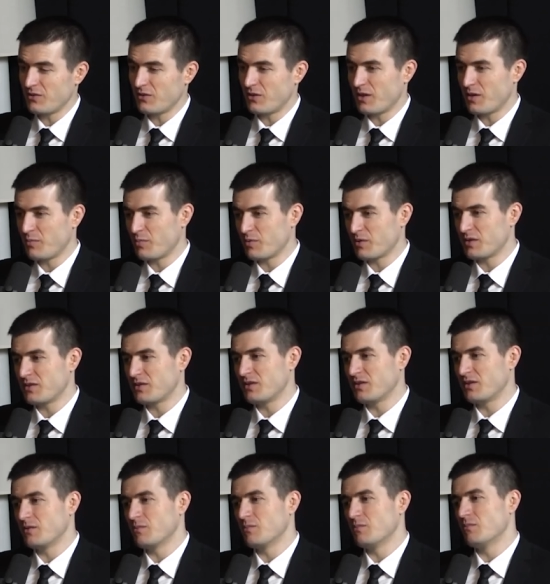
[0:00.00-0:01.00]
right? But
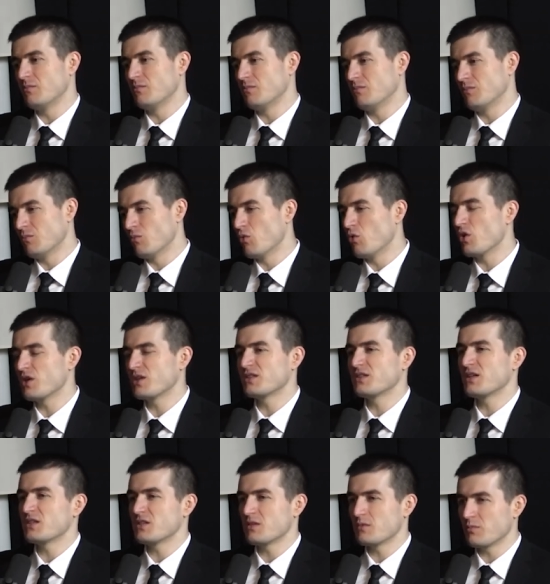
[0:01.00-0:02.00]
they're more
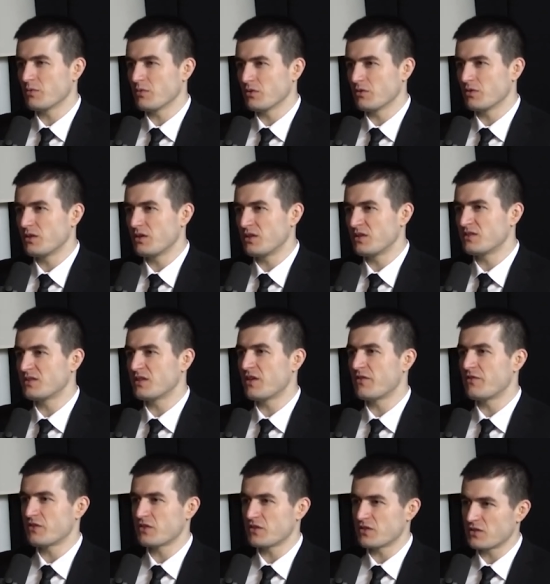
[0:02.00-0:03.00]
accessible. It's yeah.
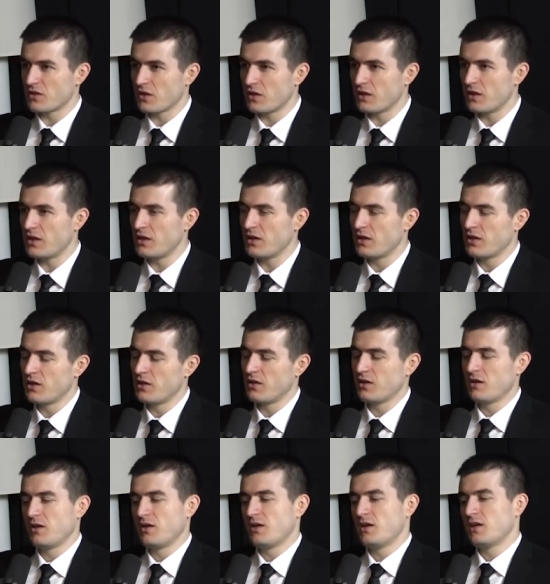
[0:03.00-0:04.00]
safer to study,
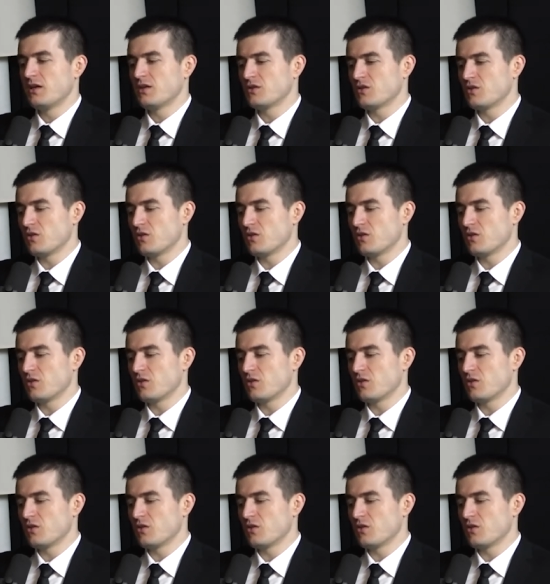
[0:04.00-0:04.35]
and we're so,